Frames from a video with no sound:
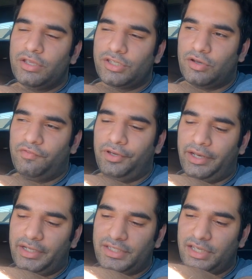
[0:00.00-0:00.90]
So if you're
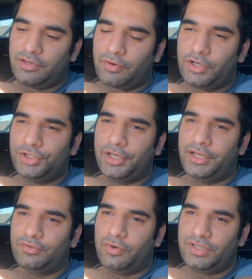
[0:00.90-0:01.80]
getting a C300,
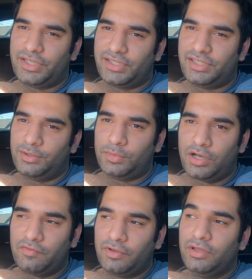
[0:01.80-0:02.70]
get a 2016 and
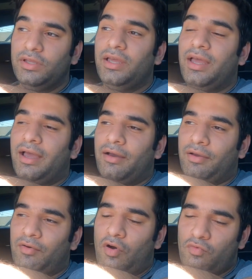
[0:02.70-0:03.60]
above.
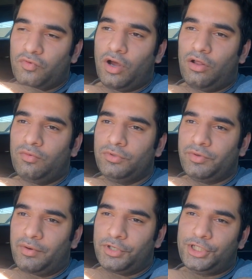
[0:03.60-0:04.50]
Overall,
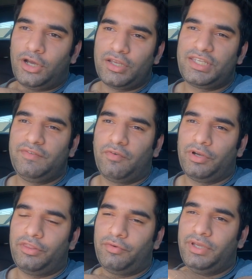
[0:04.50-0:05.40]
do I wish I got a
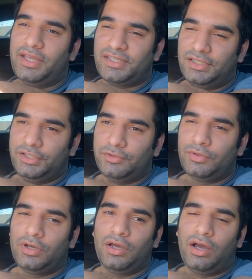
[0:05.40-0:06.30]
C43? Yes, I
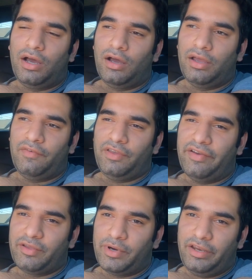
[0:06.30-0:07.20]
do. If you
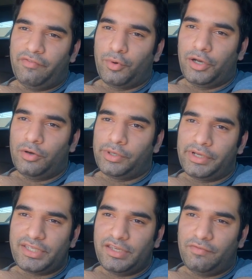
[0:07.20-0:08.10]
have the money for it, go
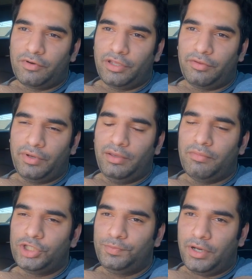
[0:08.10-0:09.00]
get a C43.
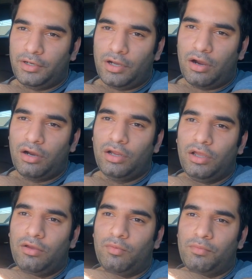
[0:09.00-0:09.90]
Much better car,
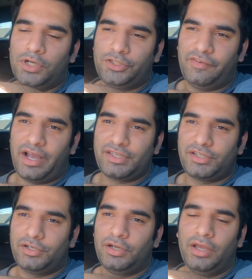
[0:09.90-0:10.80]
much
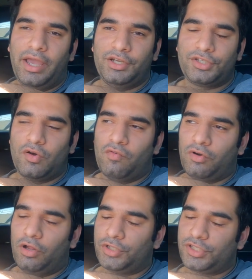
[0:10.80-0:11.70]
faster, and just
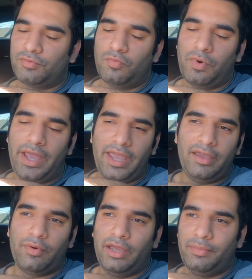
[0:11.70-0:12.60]
overall just
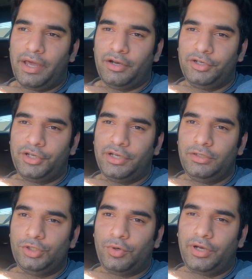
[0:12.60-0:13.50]
way better. You're going to
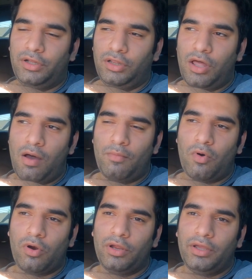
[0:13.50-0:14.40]
enjoy it a lot
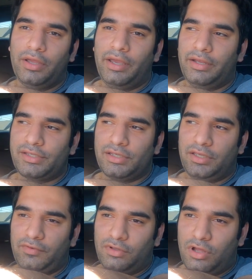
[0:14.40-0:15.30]
more, and it's going
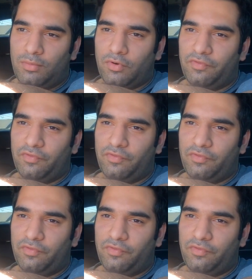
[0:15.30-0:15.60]
to give you a lot more